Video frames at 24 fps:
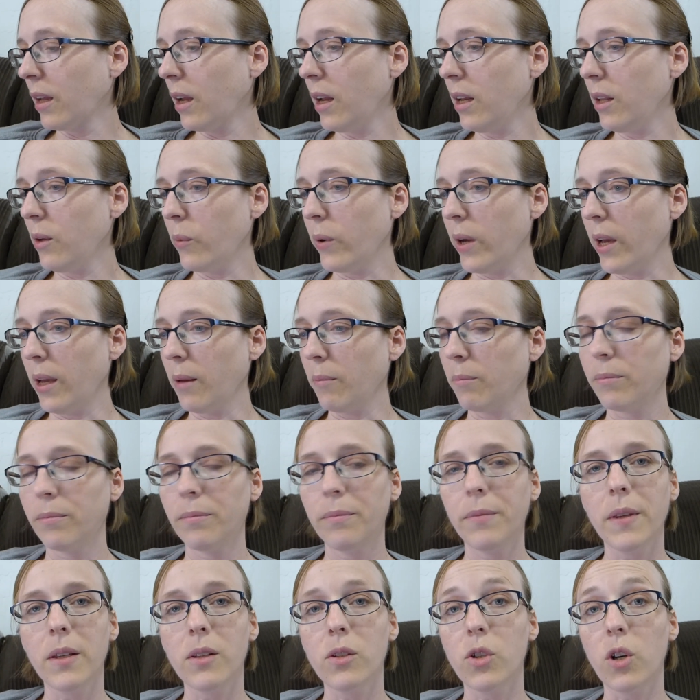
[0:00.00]
Anyway,
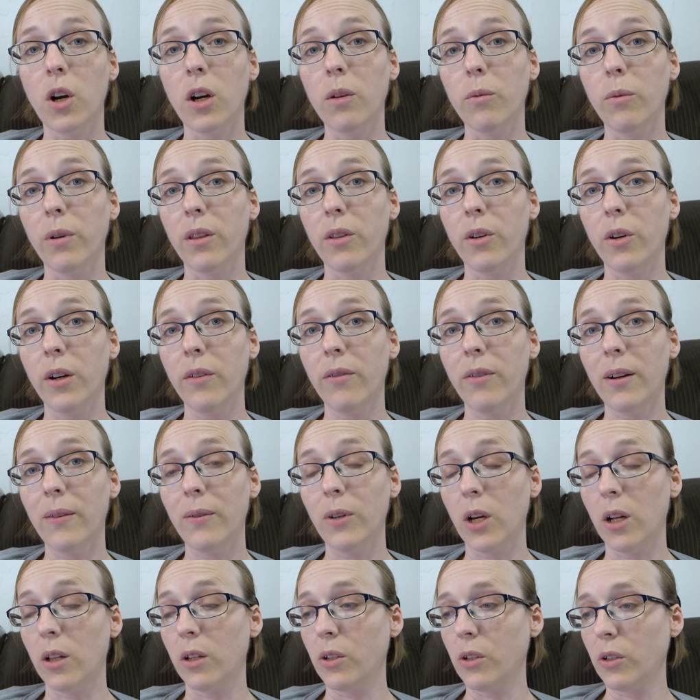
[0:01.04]
started with
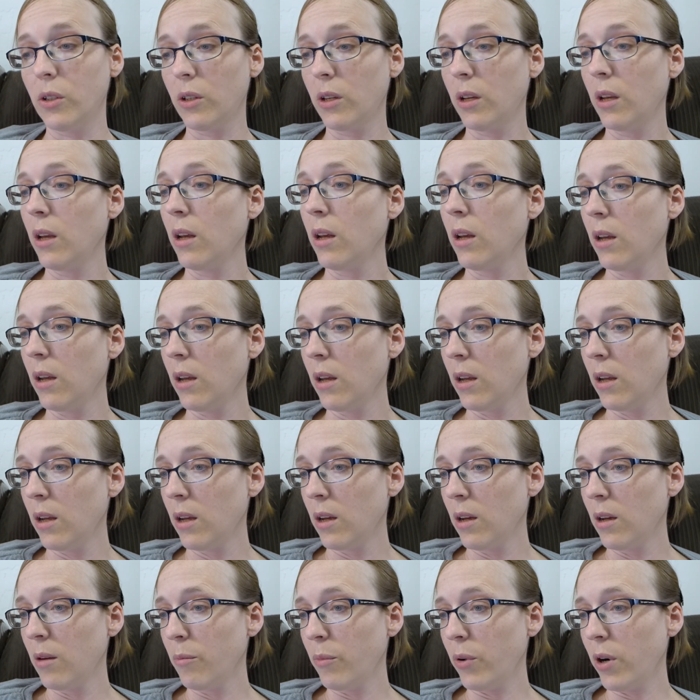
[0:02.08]
$35,
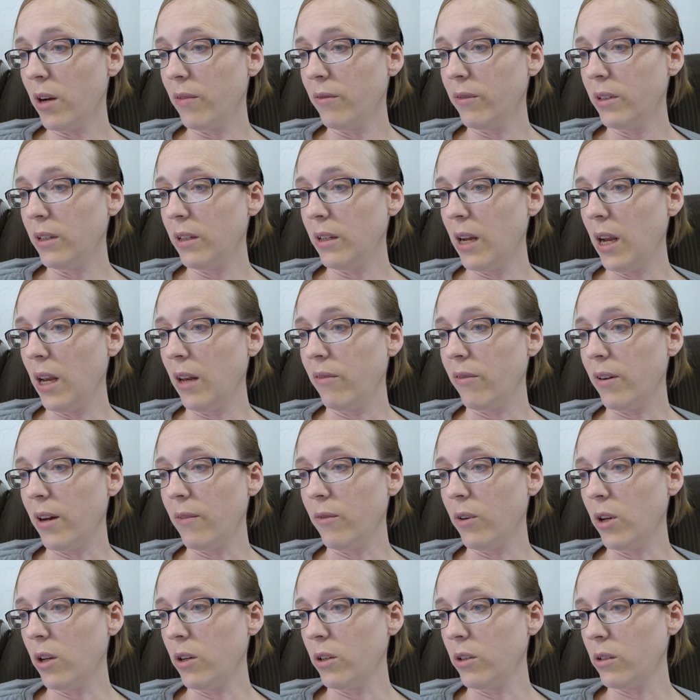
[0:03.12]
profit
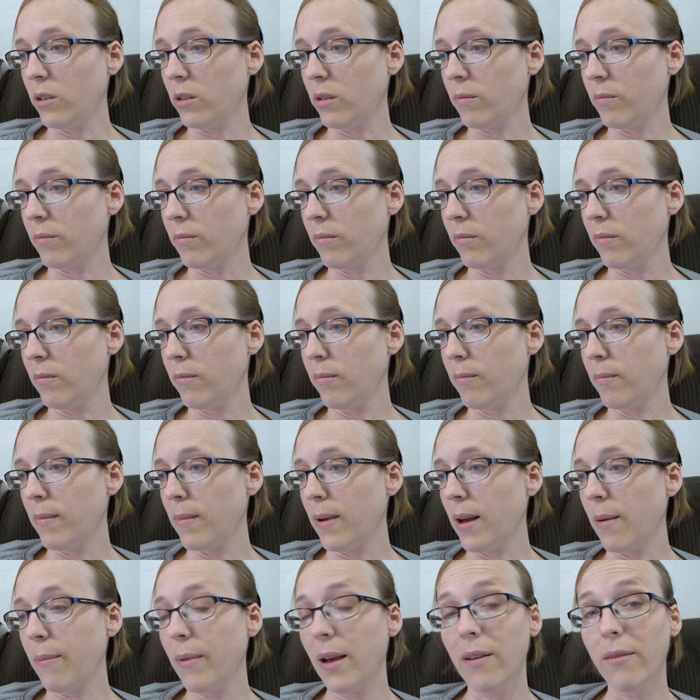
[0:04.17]
$95.
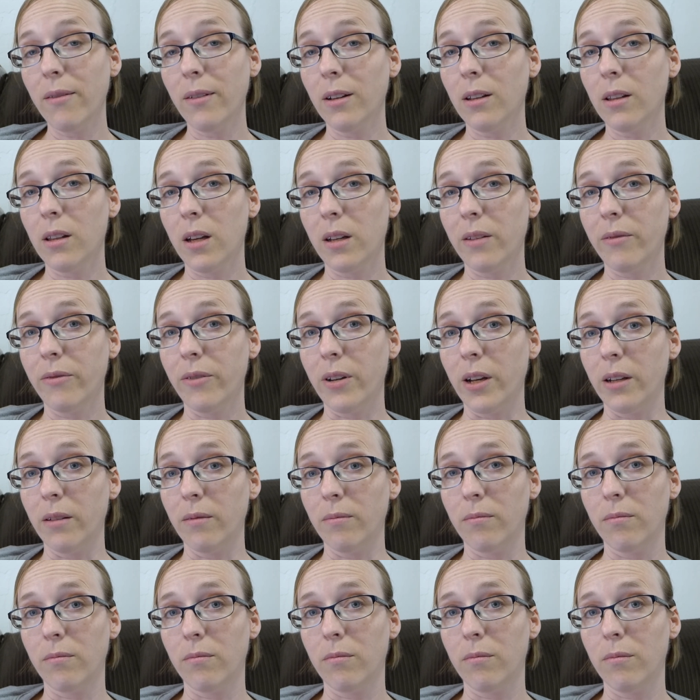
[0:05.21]
I'm having a lot of
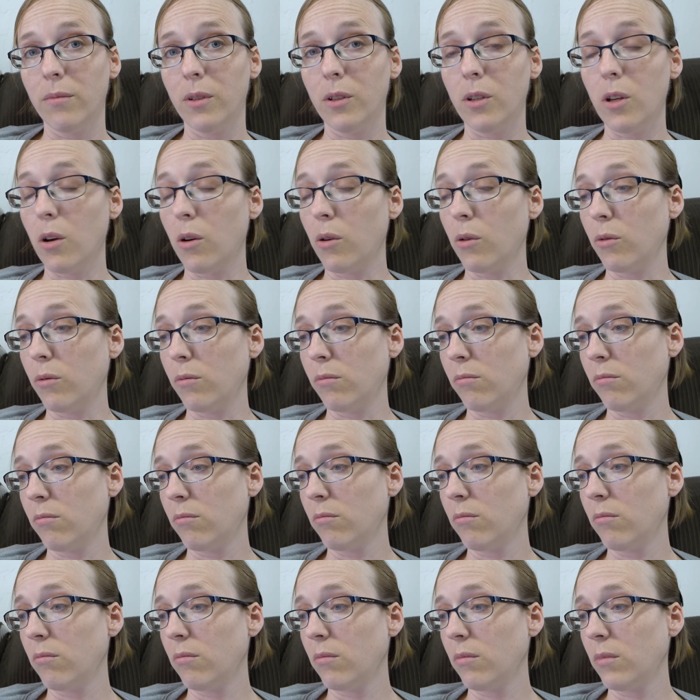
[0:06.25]
fun, so
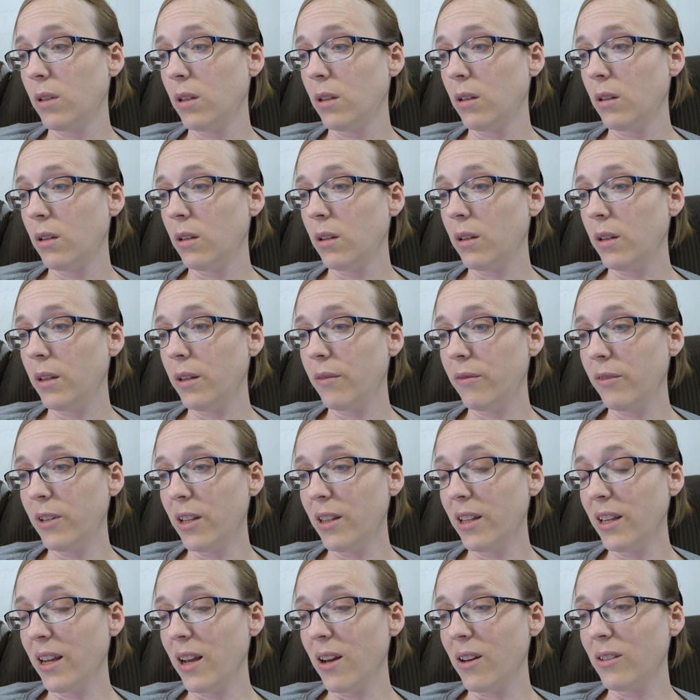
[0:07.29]
if
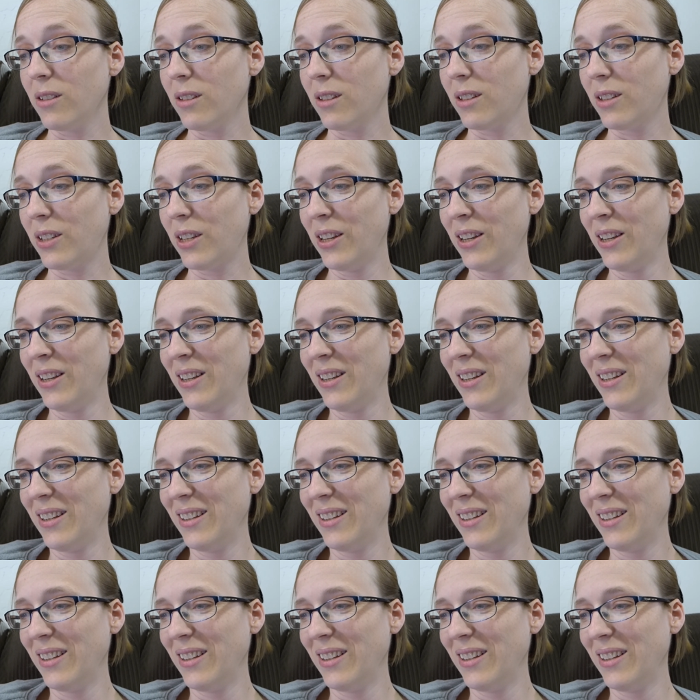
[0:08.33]
nothing else,